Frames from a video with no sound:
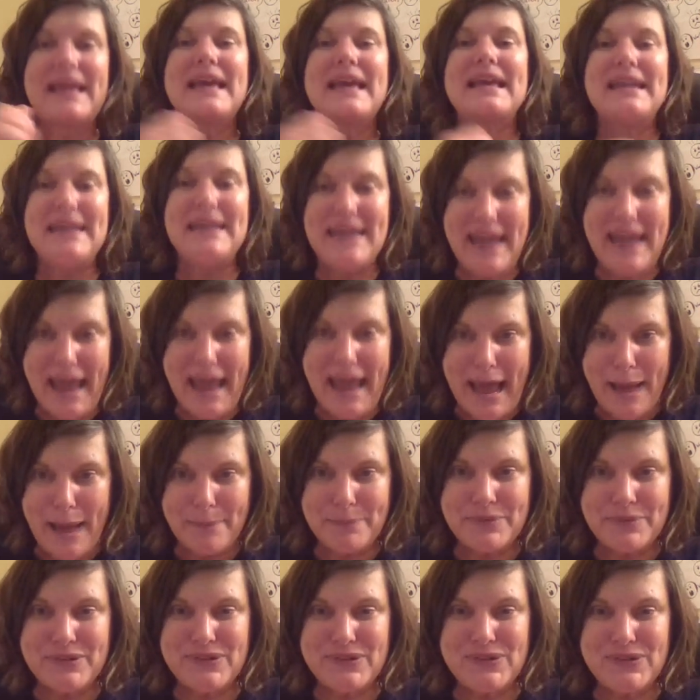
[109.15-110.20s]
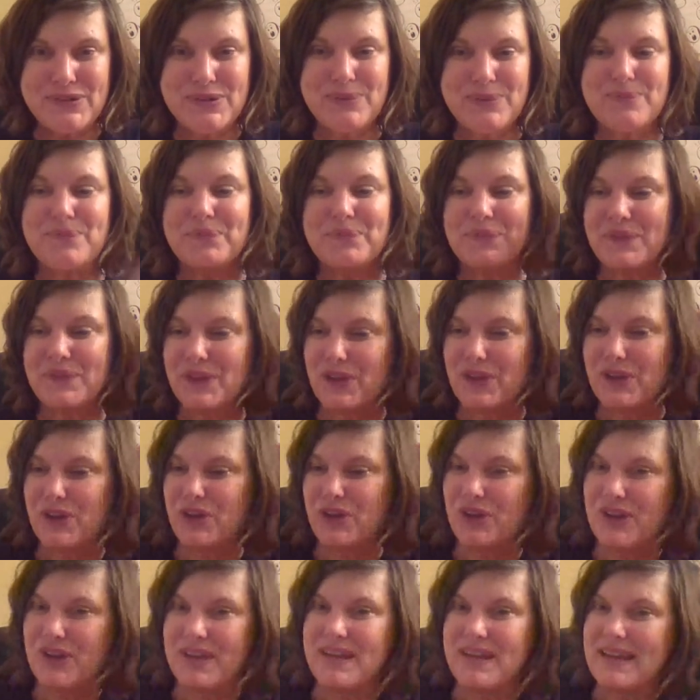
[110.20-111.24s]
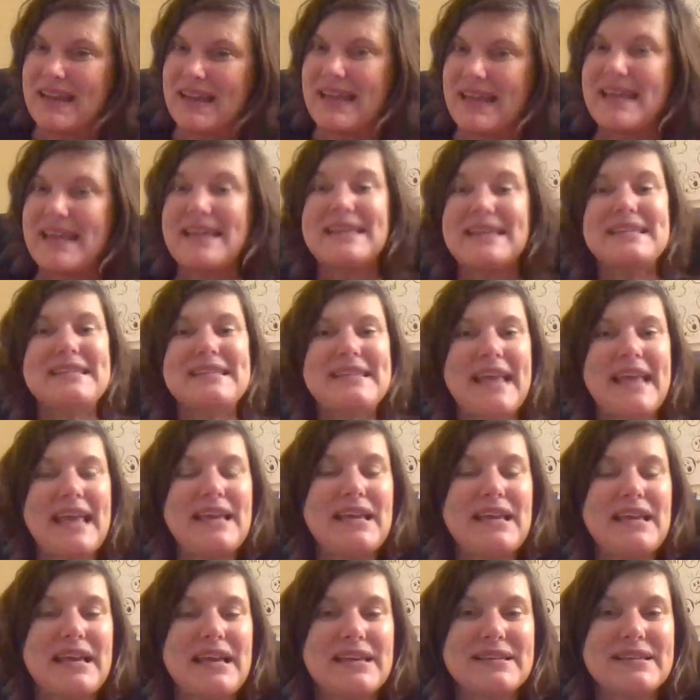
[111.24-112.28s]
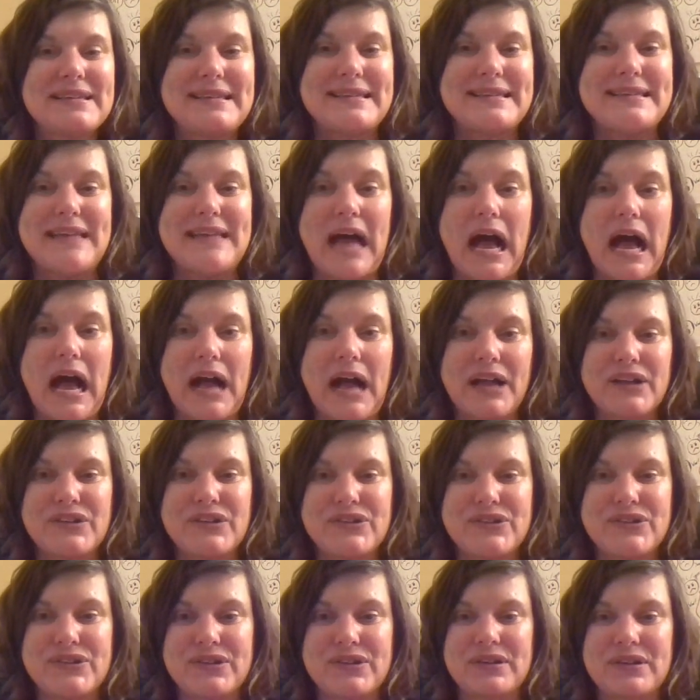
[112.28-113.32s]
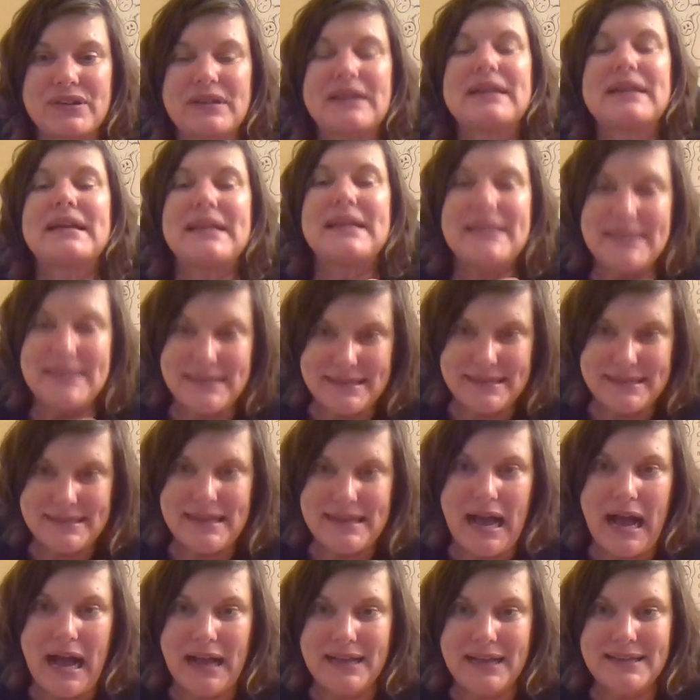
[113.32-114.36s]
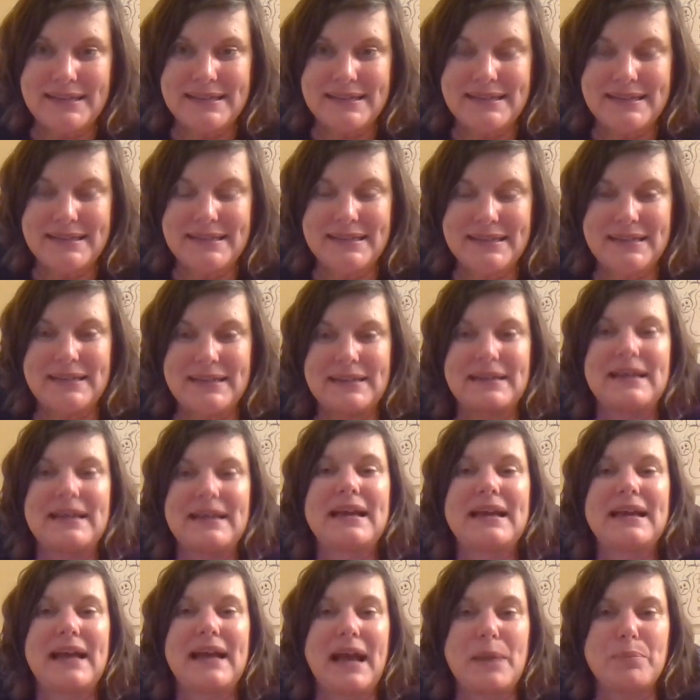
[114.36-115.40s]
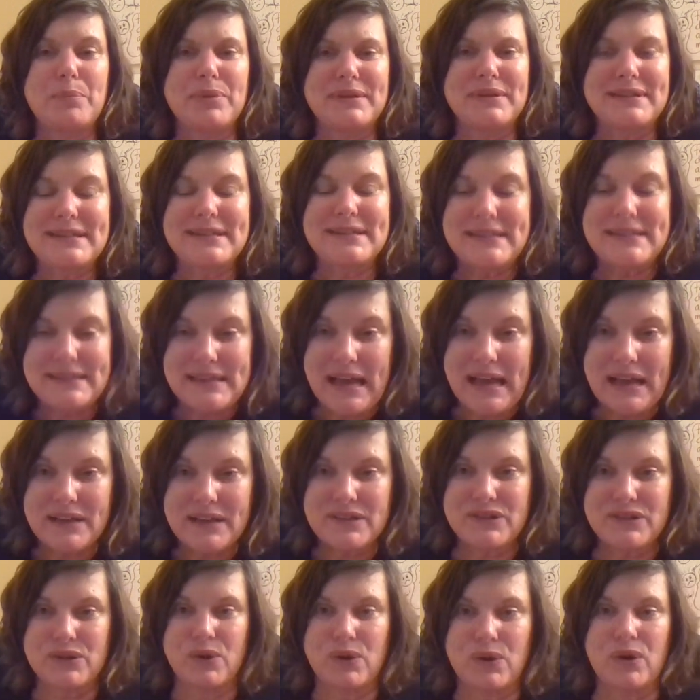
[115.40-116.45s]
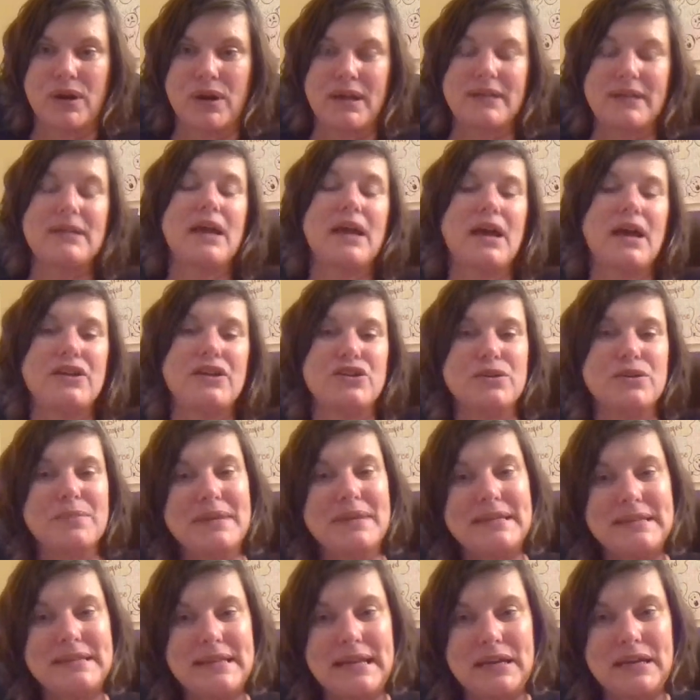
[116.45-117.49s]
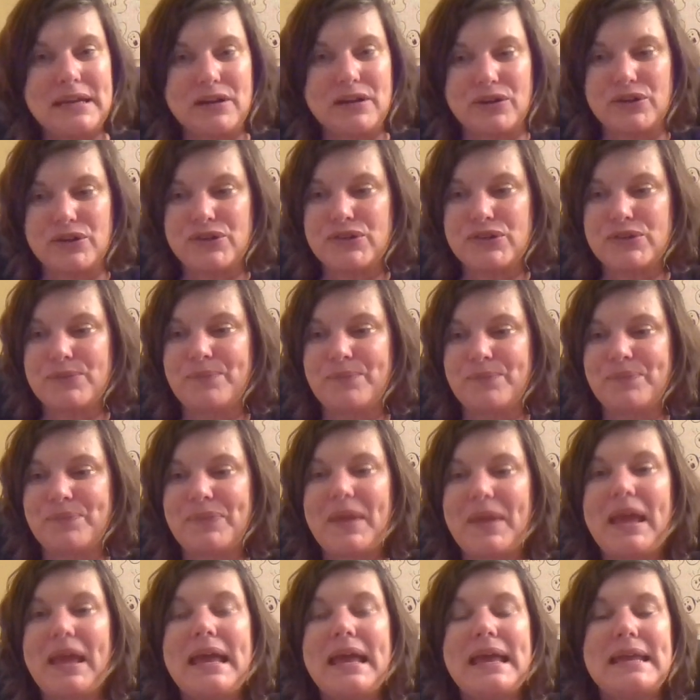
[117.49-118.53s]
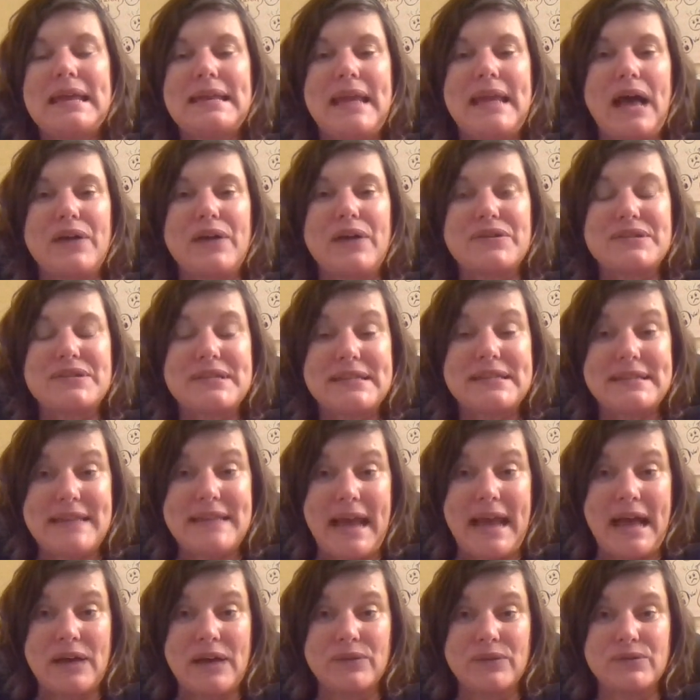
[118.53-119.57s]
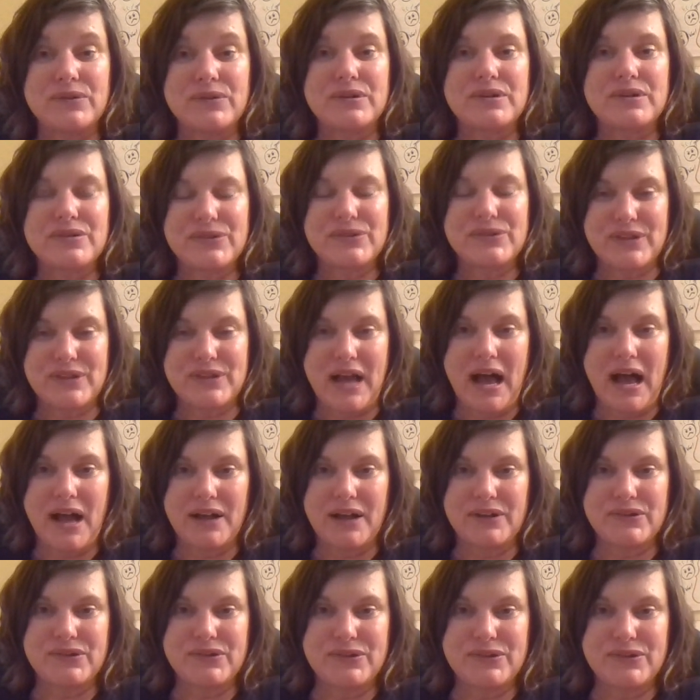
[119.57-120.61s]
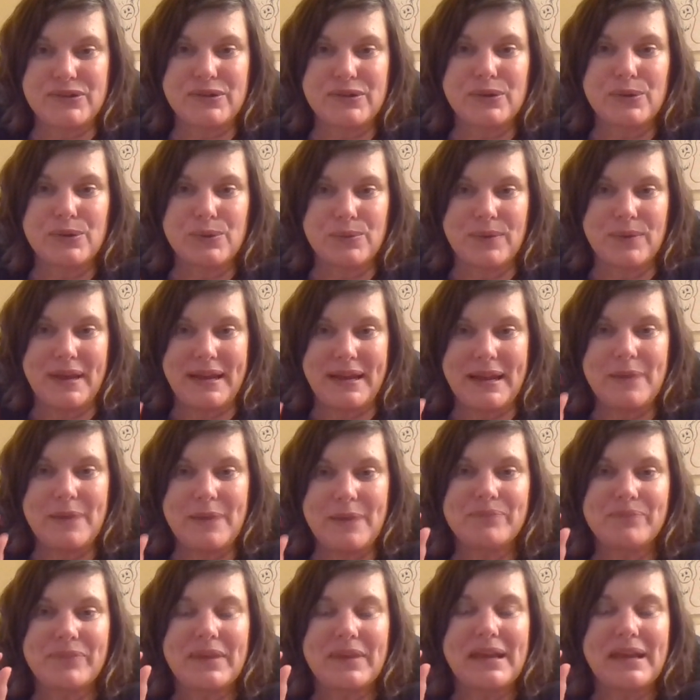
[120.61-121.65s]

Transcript: Naps. Good. Say socks. Socks. I put socks on under my sneakers. Now sound socks. Ready?